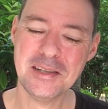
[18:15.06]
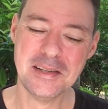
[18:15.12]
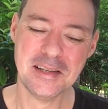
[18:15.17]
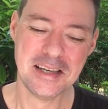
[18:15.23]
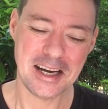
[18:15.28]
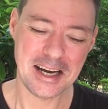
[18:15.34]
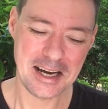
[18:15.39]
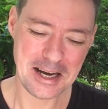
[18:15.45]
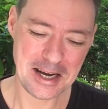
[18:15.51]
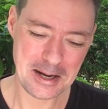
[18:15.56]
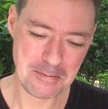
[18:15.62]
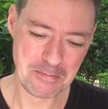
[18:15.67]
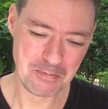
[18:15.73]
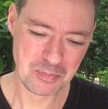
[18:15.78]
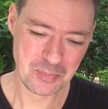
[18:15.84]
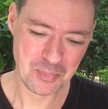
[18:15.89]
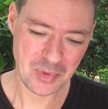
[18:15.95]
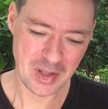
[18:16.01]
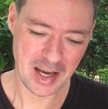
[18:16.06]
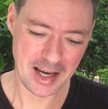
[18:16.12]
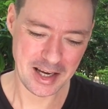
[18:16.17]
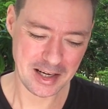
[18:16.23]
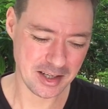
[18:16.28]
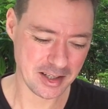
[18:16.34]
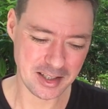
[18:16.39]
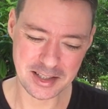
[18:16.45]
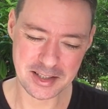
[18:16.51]
clown. I
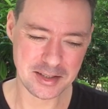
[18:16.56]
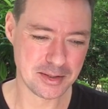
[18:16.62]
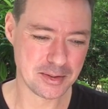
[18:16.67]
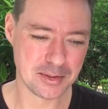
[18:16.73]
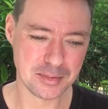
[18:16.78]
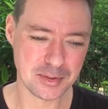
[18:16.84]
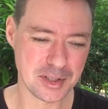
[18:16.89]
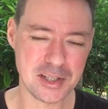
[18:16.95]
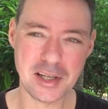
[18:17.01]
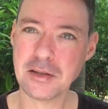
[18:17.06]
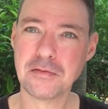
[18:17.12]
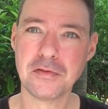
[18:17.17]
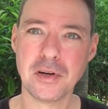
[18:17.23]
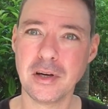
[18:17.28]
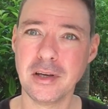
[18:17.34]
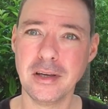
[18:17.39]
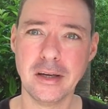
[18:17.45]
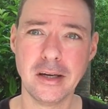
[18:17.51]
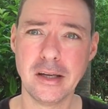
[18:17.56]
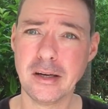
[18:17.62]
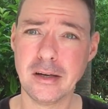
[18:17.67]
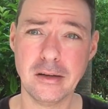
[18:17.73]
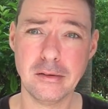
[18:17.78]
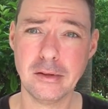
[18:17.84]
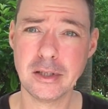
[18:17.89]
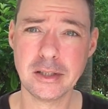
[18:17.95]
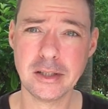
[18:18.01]
know this was not funny at
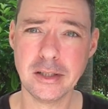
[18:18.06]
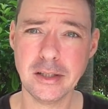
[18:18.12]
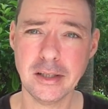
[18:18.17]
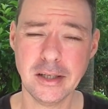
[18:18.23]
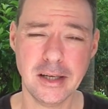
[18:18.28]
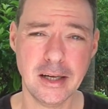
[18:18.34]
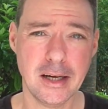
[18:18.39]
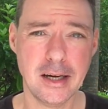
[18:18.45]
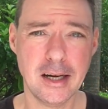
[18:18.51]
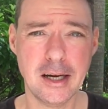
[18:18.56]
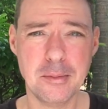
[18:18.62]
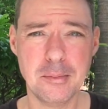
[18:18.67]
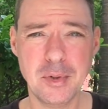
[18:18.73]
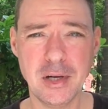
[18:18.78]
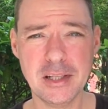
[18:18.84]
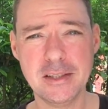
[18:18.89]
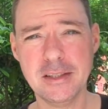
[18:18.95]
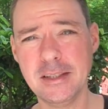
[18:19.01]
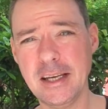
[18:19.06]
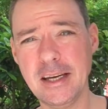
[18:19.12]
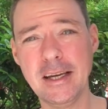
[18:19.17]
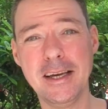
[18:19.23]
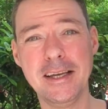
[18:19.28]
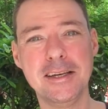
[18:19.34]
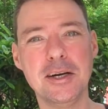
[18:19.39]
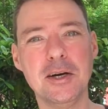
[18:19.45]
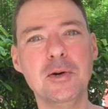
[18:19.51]
all, was it? But then
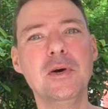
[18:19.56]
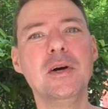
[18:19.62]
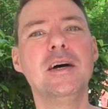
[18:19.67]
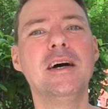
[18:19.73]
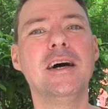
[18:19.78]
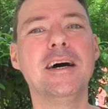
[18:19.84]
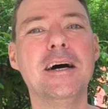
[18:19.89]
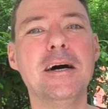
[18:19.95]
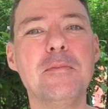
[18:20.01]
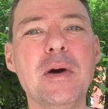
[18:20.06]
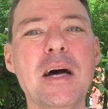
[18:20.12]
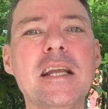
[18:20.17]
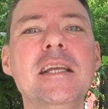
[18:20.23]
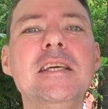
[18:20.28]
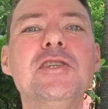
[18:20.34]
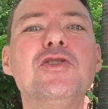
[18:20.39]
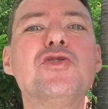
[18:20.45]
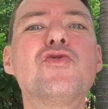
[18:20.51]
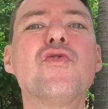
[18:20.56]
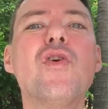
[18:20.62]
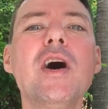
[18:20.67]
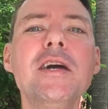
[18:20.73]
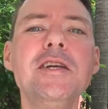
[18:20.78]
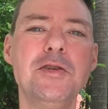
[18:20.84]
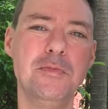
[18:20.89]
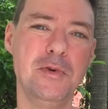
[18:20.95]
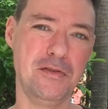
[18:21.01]
again though, at least
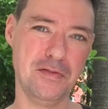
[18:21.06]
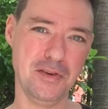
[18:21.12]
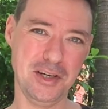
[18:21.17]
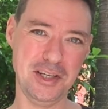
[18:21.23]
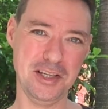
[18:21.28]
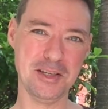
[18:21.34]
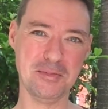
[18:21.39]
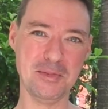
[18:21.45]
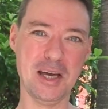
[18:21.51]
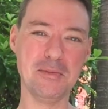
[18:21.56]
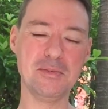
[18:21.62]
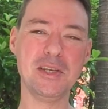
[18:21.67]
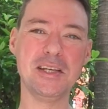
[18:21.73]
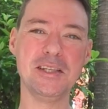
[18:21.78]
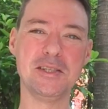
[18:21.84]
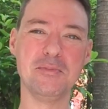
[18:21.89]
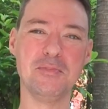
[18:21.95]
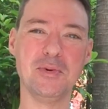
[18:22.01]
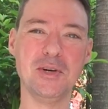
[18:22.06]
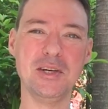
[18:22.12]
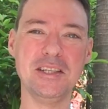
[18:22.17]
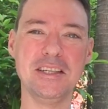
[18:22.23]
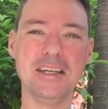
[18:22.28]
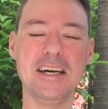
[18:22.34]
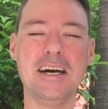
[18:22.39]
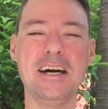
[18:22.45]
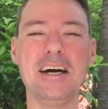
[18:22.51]
try to be funny sometimes, that's the point.
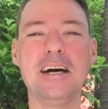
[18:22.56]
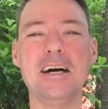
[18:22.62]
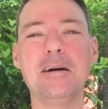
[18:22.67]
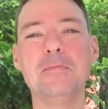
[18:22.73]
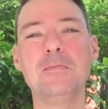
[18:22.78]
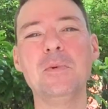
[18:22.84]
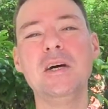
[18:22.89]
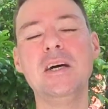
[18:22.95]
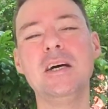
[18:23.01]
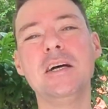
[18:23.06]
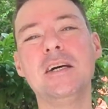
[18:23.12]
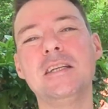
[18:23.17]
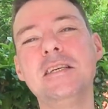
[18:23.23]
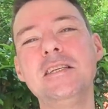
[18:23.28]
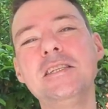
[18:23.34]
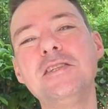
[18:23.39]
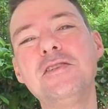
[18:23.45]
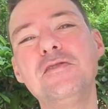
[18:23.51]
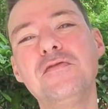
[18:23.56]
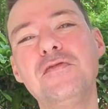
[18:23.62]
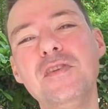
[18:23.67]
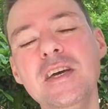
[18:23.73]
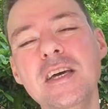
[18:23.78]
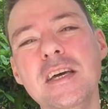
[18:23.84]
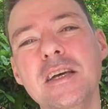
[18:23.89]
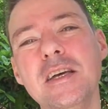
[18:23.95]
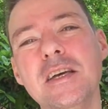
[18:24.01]
This is the
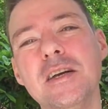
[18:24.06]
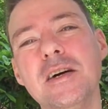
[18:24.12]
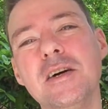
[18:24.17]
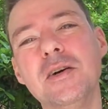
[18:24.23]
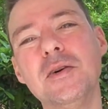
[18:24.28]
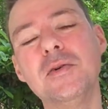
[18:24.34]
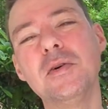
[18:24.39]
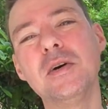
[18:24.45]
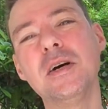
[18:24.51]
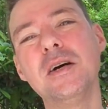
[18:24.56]
thing, you know,